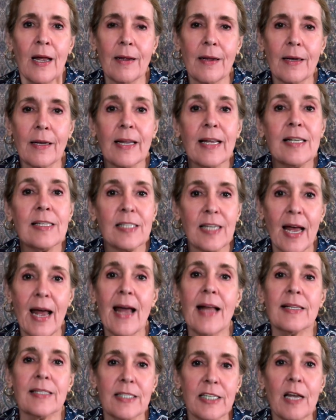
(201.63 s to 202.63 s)
Lisa
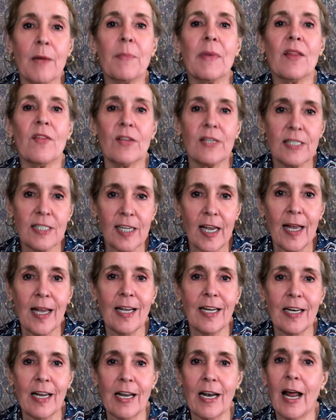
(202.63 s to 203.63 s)
had sent me the
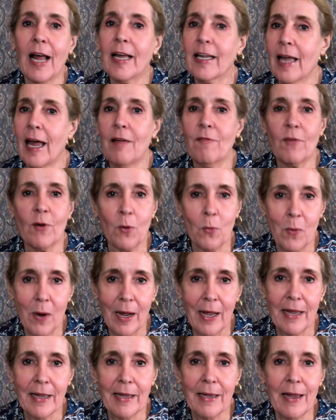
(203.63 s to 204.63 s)
set, and I gave it
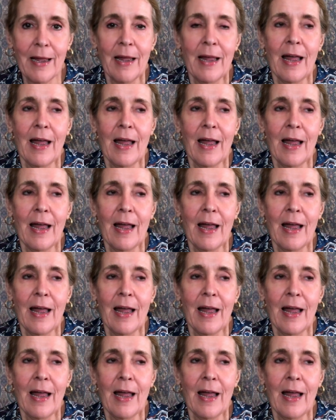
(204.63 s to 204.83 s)
away,